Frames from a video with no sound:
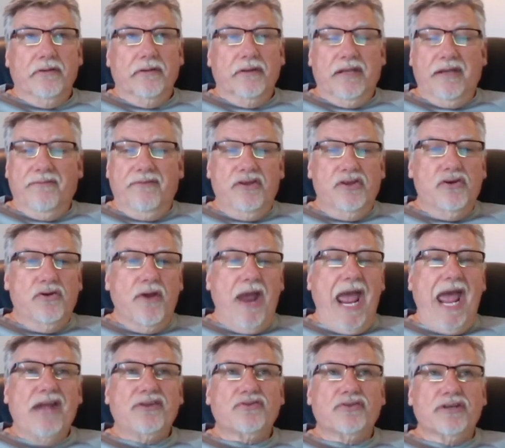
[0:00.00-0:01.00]
giving your
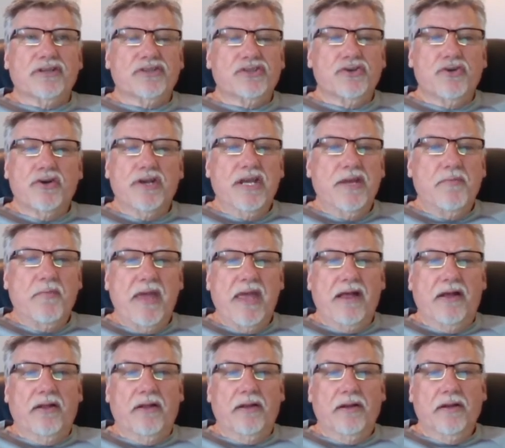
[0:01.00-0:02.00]
address, your
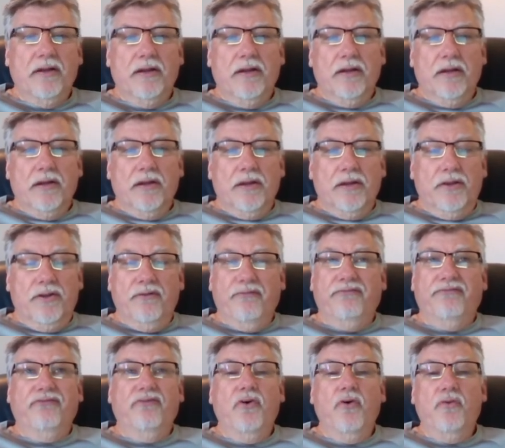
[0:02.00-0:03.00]
email, your
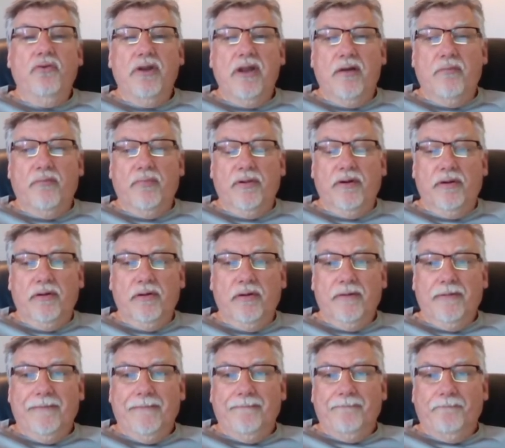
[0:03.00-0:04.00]
phone number,
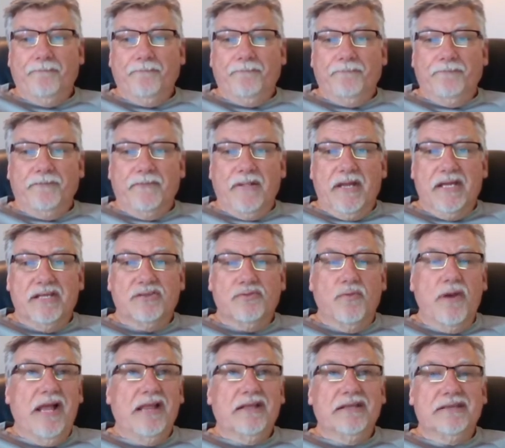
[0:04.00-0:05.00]
as
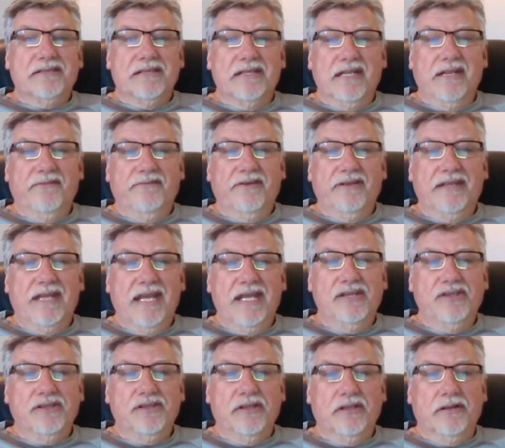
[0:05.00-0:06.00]
well as an
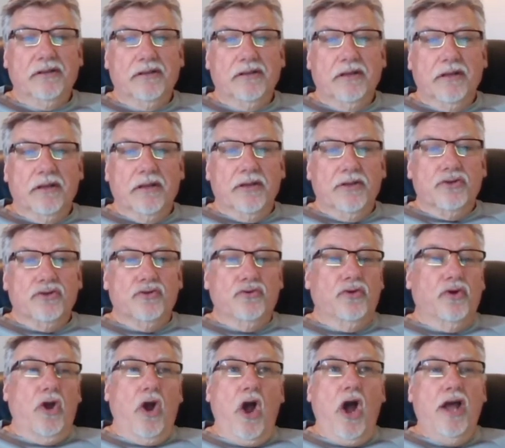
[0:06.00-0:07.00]
invitation to
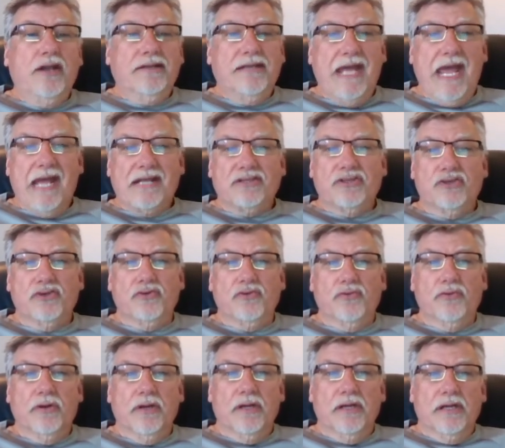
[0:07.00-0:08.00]
contact you
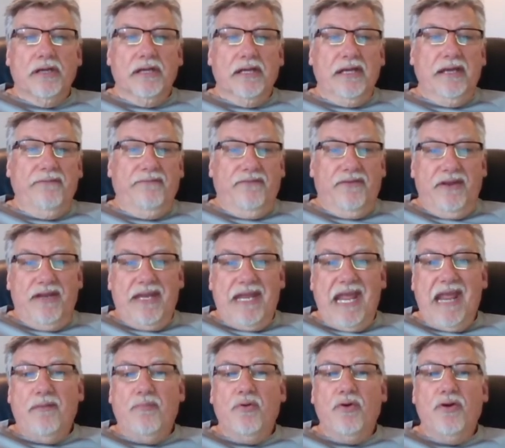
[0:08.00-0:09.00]
if the
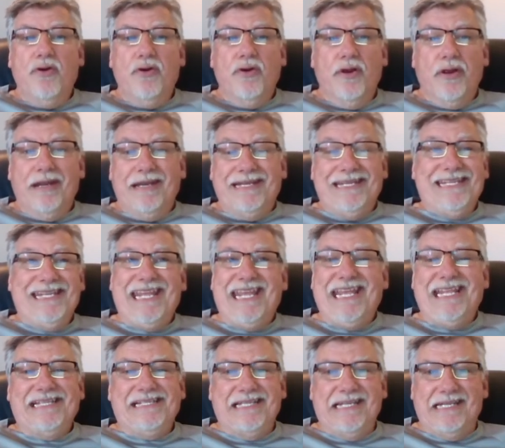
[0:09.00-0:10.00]
neighbor
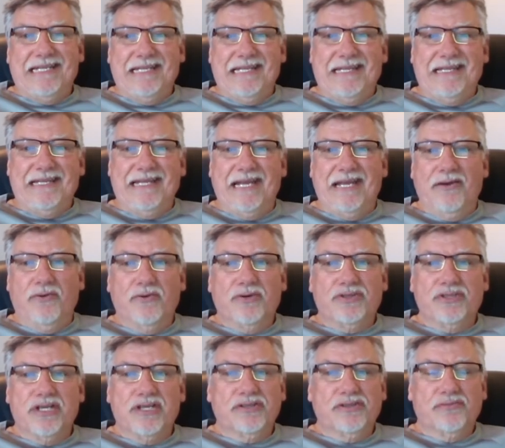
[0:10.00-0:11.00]
needs anything or
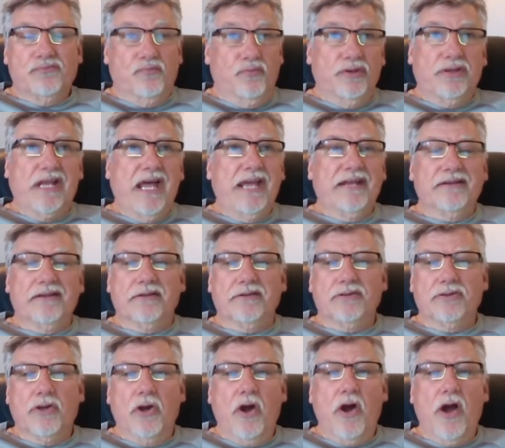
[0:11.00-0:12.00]
just would like to
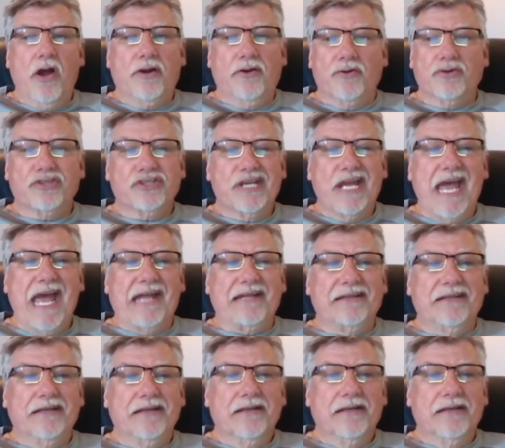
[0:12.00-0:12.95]
talk or chat.